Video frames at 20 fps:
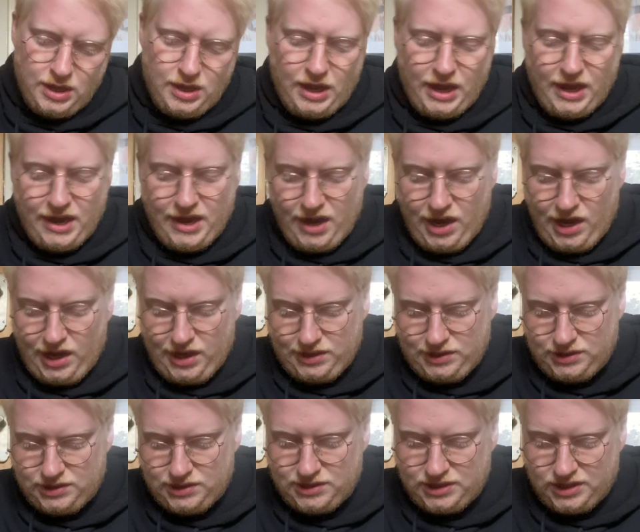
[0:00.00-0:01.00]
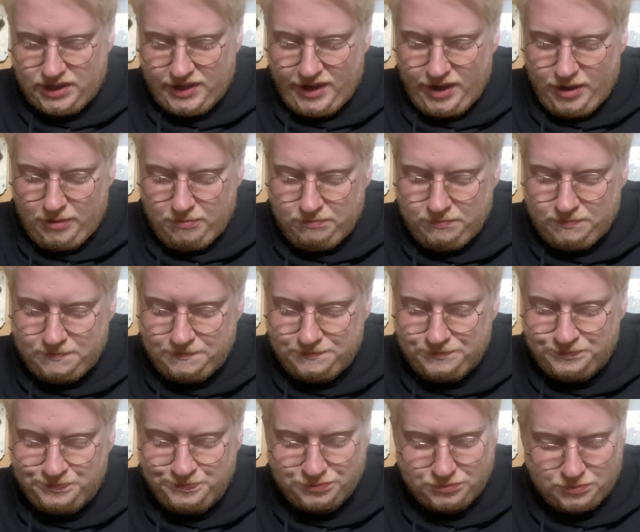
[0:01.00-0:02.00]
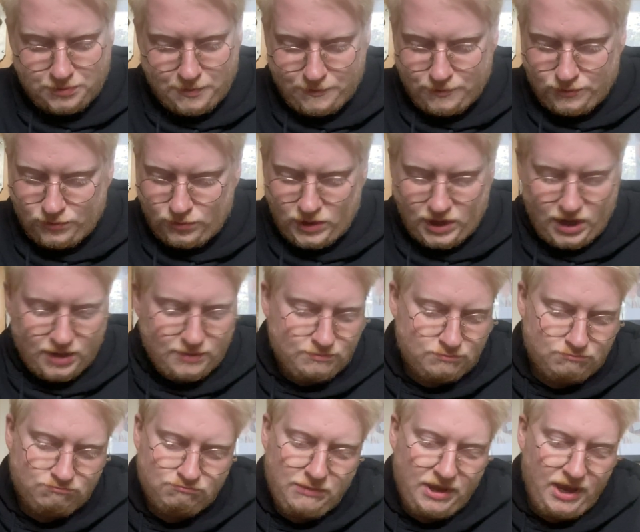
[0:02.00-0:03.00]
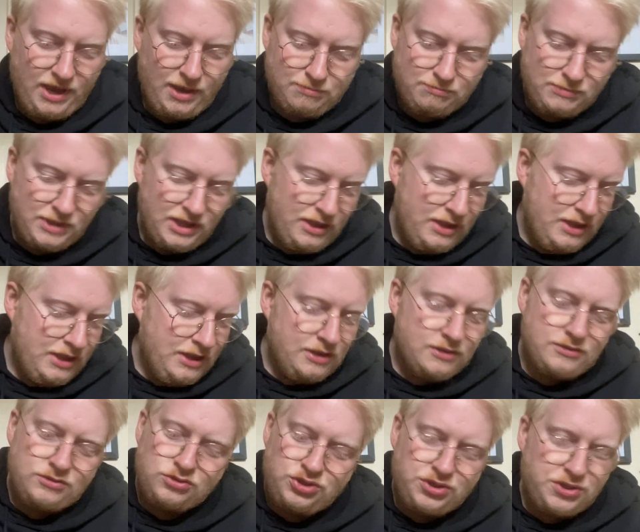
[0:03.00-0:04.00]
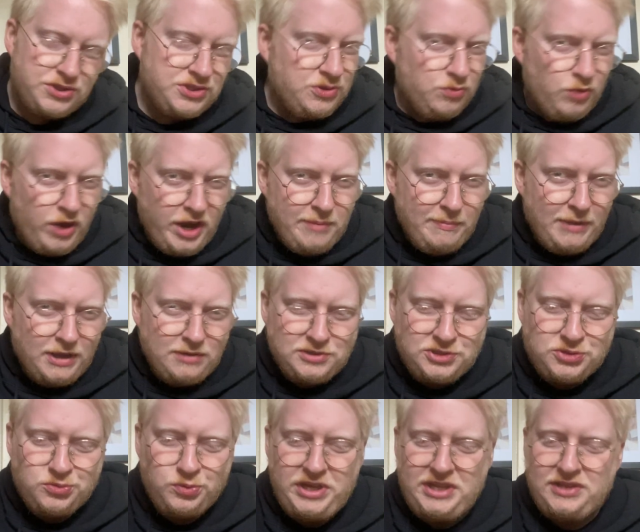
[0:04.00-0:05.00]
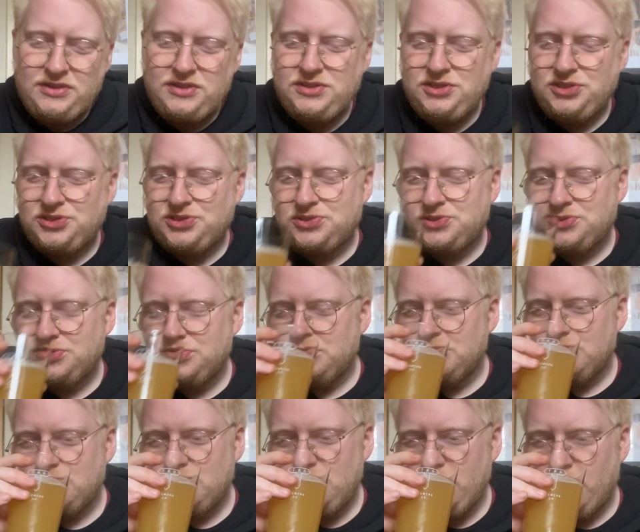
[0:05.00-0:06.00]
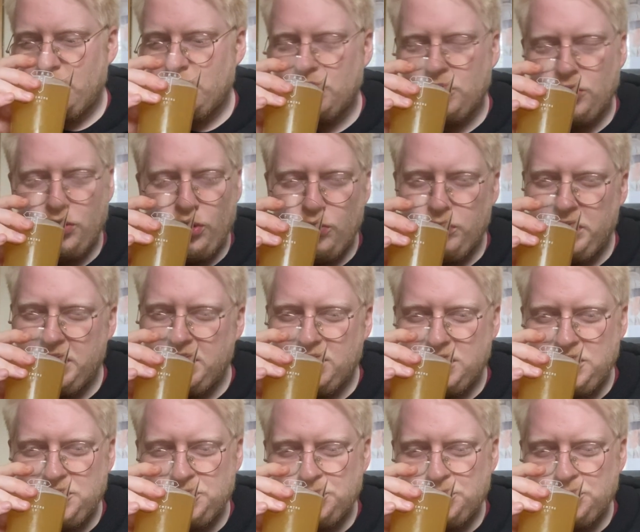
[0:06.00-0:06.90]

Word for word: And um, yeah, just the right amount of sweetness, not chloringly